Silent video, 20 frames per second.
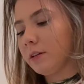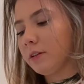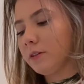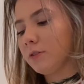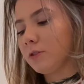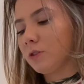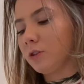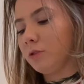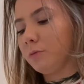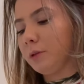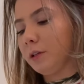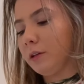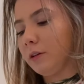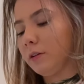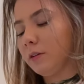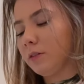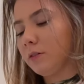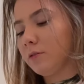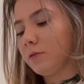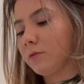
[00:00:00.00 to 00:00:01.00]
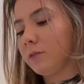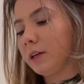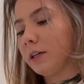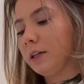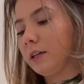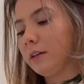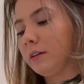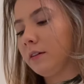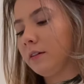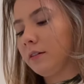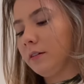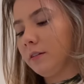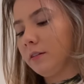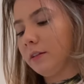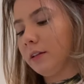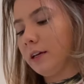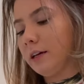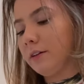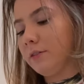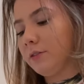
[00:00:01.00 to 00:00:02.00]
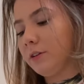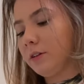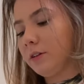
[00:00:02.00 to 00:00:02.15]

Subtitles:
So it'll be right, left,